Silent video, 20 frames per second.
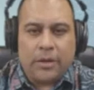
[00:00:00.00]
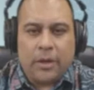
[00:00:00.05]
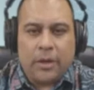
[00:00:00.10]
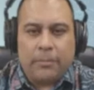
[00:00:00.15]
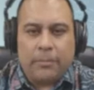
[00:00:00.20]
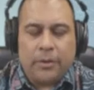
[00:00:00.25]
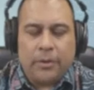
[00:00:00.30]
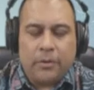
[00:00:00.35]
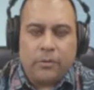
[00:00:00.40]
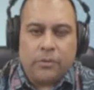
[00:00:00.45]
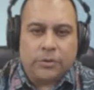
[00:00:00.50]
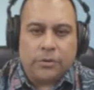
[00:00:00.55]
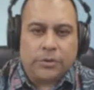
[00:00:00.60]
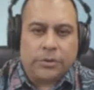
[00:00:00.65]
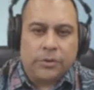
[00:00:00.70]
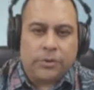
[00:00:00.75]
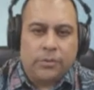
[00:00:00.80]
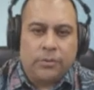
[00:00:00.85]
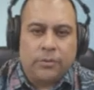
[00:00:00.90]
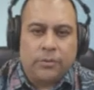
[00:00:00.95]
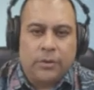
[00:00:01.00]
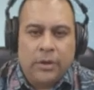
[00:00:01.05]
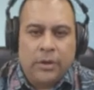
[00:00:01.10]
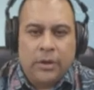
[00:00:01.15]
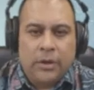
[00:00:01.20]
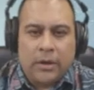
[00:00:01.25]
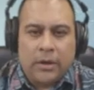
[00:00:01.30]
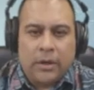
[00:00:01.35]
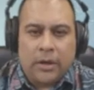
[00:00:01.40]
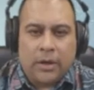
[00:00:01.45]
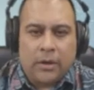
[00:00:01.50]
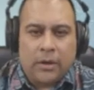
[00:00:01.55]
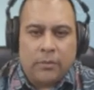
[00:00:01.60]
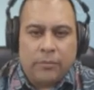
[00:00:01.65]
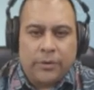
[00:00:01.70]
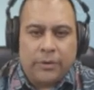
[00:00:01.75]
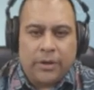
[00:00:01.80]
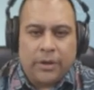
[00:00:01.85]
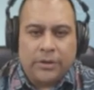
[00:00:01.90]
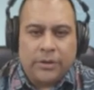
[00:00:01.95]
coming up, and also
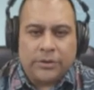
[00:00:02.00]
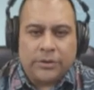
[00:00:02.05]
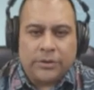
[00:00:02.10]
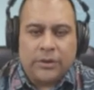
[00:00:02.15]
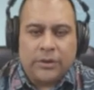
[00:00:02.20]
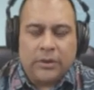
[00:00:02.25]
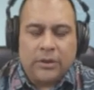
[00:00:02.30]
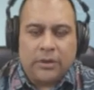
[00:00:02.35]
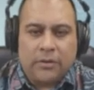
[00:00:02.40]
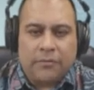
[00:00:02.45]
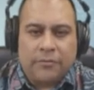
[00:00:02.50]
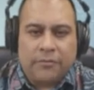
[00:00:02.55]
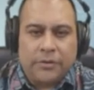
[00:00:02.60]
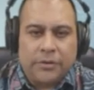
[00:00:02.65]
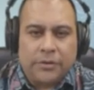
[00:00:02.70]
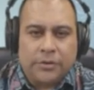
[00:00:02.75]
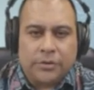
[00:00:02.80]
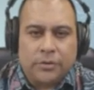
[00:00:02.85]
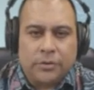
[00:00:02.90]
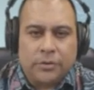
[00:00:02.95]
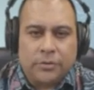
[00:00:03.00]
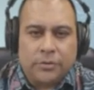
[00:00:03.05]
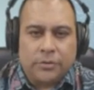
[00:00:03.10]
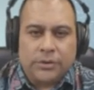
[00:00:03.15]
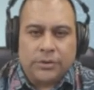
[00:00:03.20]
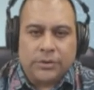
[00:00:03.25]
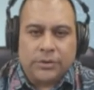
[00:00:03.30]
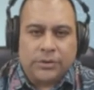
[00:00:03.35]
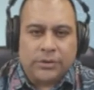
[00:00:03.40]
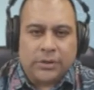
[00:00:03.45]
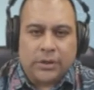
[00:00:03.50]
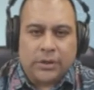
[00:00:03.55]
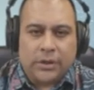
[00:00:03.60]
we can see the first doses,